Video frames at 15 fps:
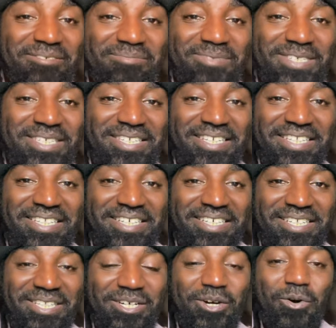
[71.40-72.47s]
comes to
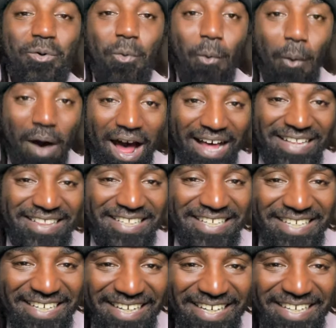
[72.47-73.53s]
the the
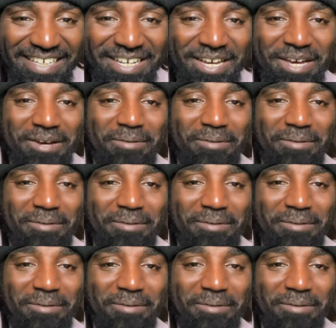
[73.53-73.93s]
quality.